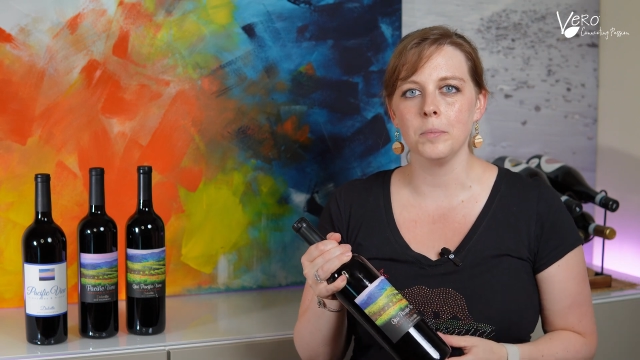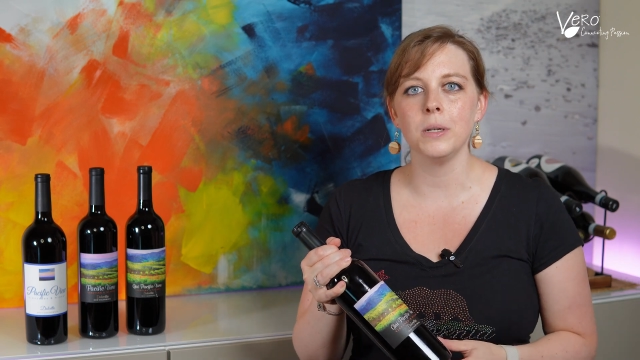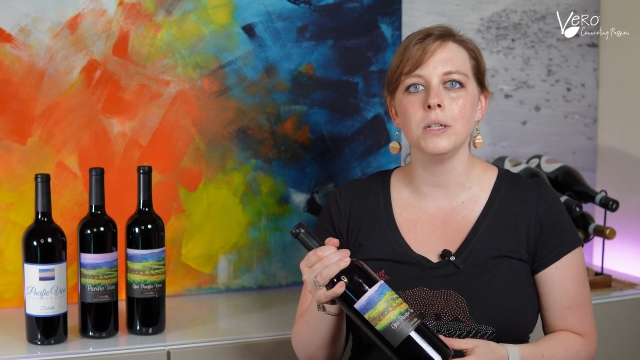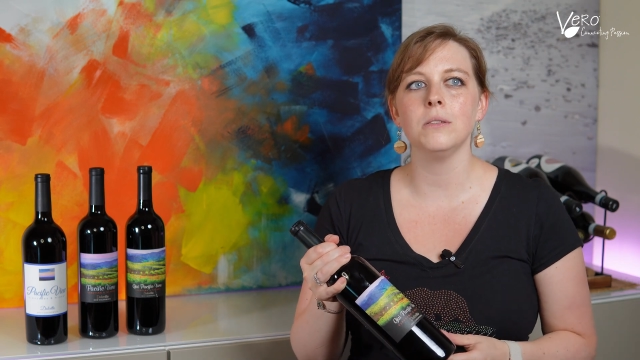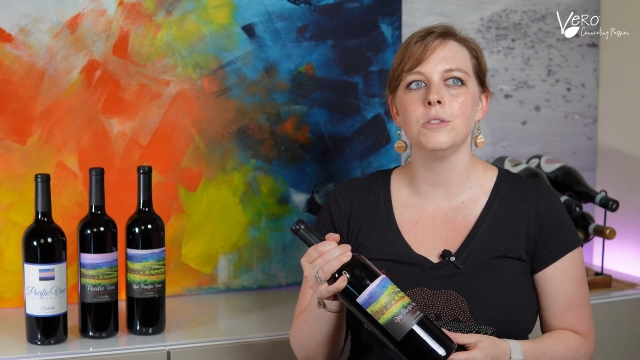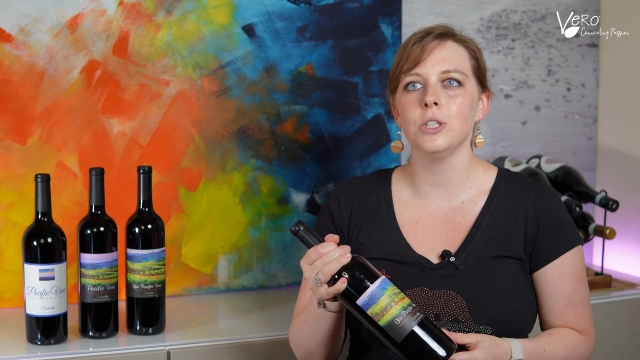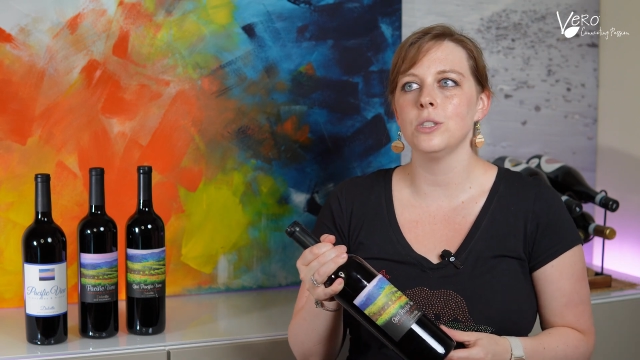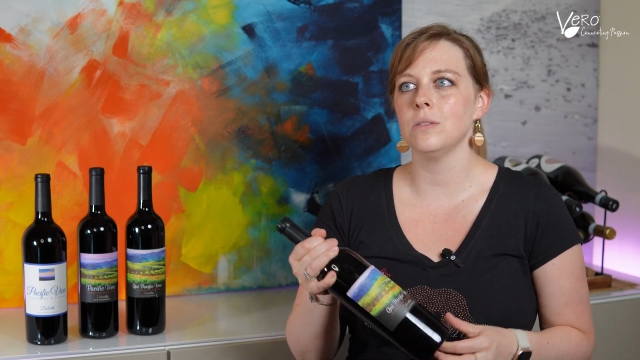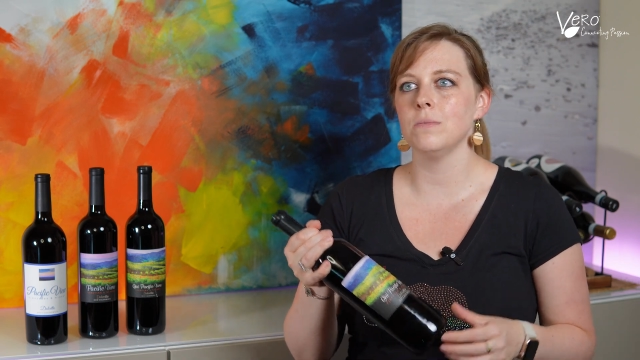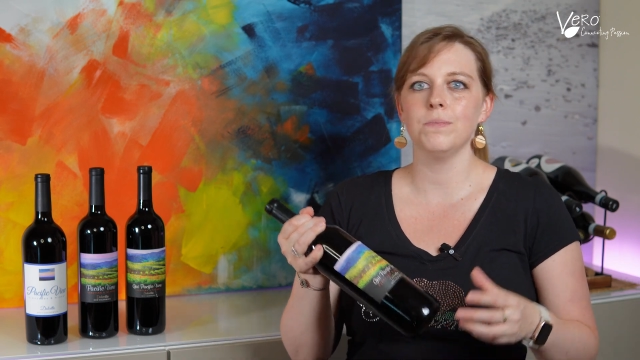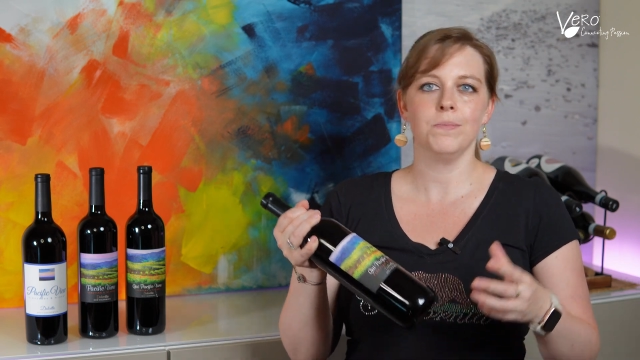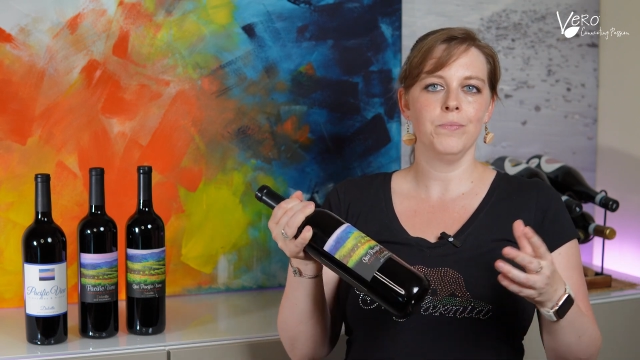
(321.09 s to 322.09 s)
but just
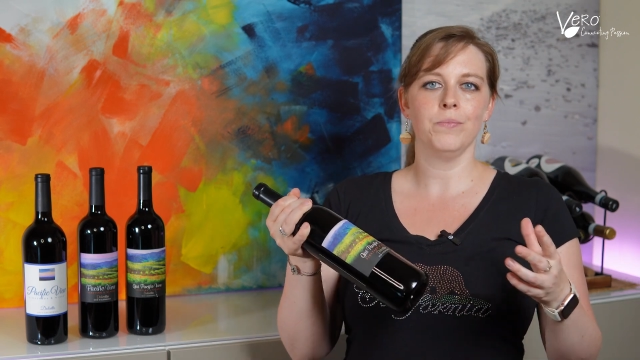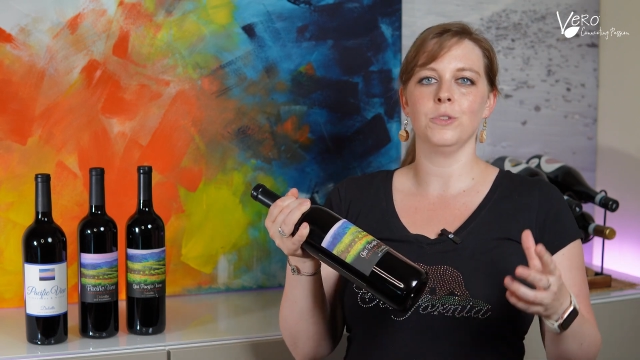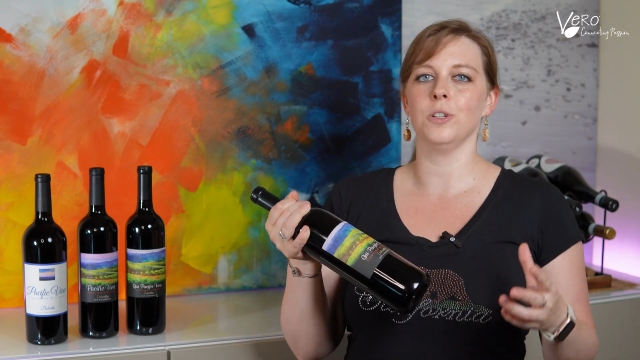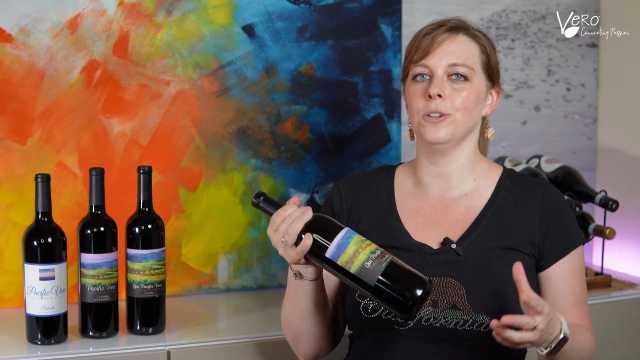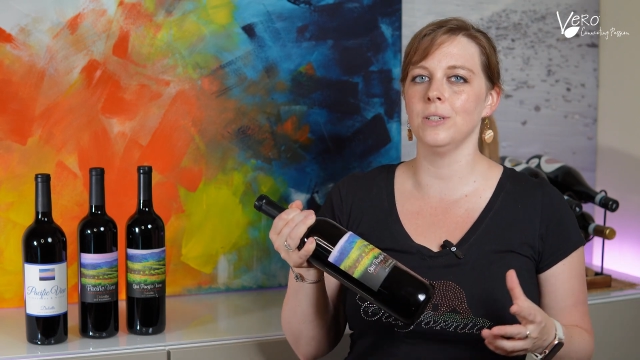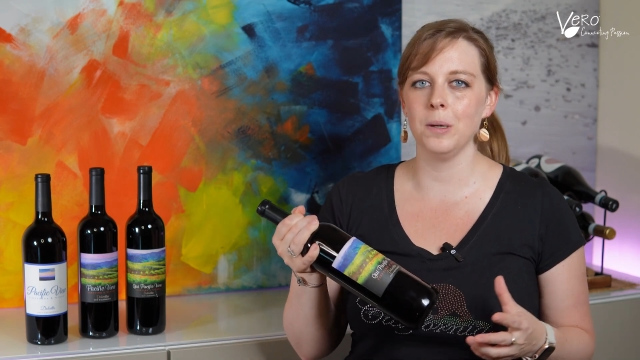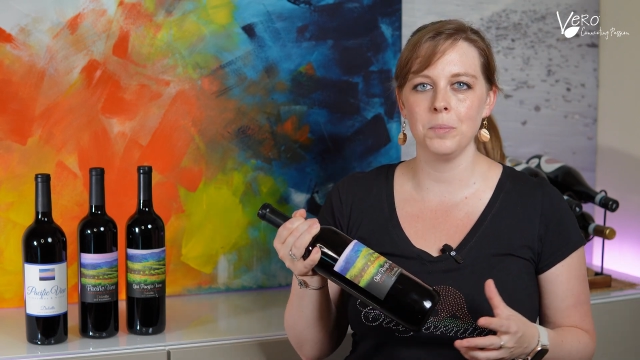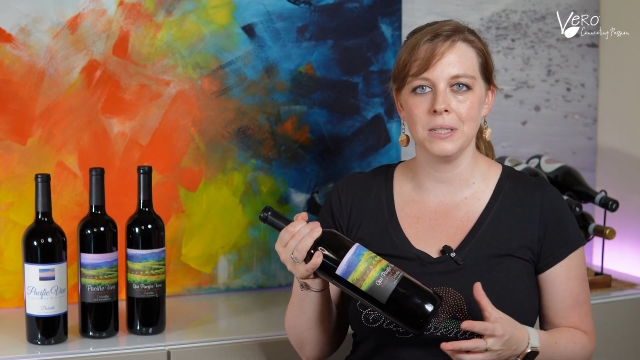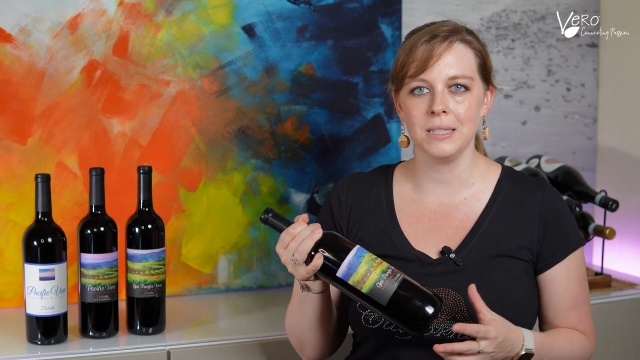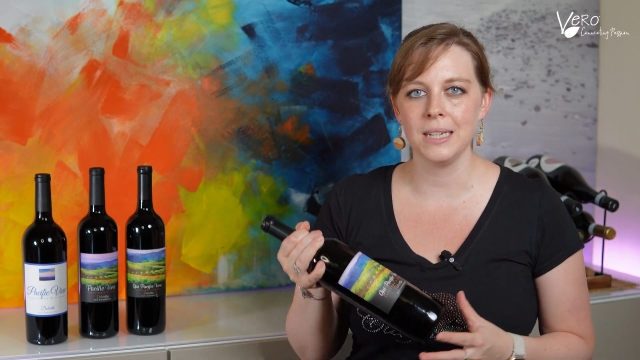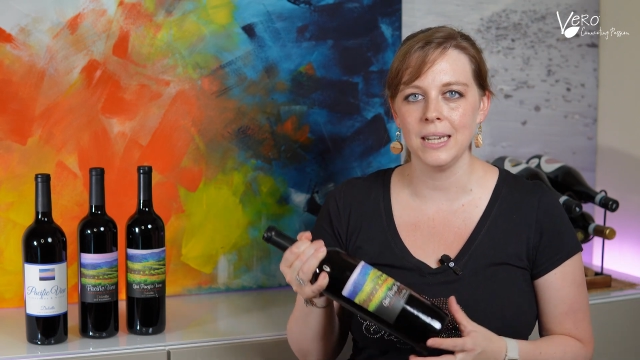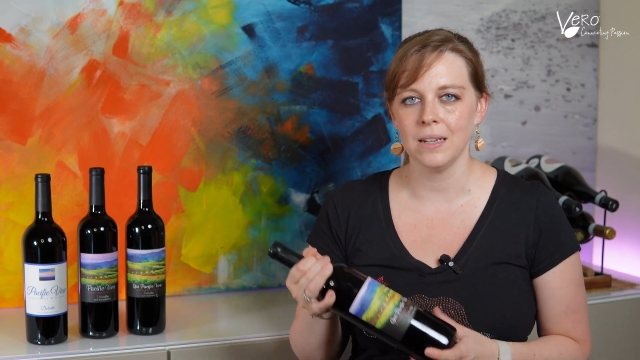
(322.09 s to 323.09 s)
turned up
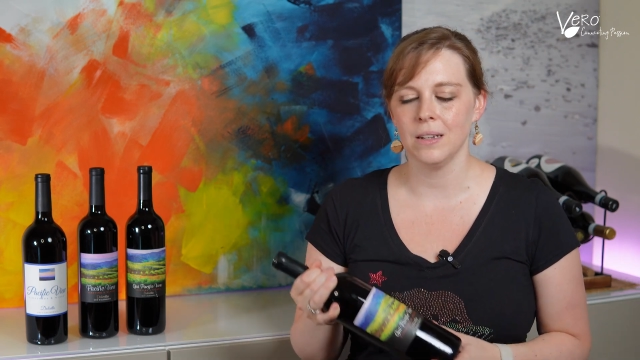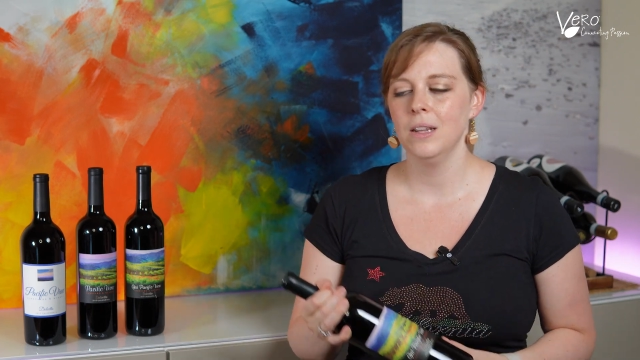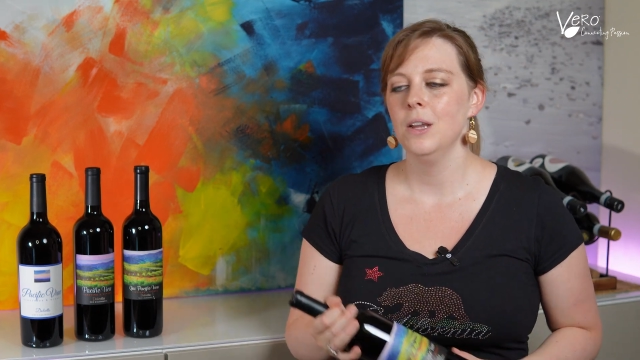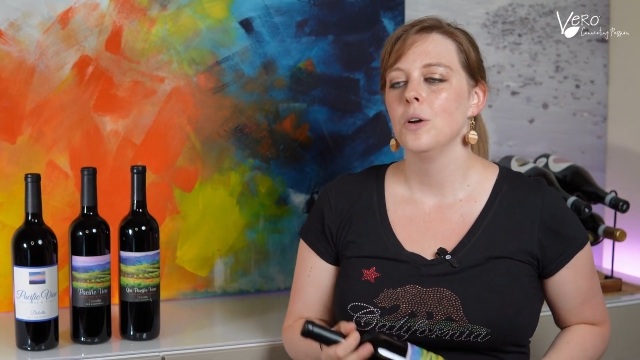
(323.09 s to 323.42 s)
to 10.